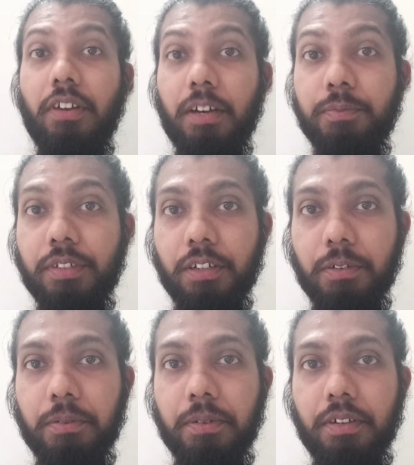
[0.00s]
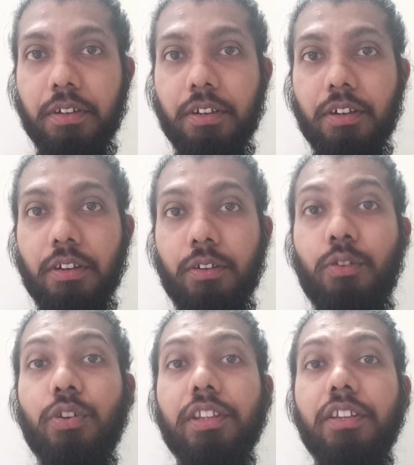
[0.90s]
observe
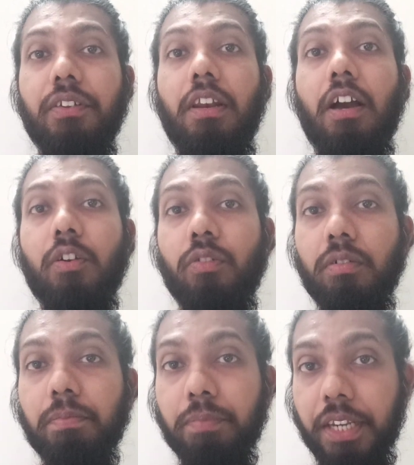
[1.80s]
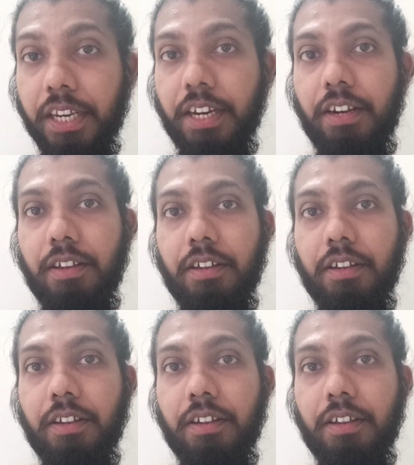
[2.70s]
during this lockdown period,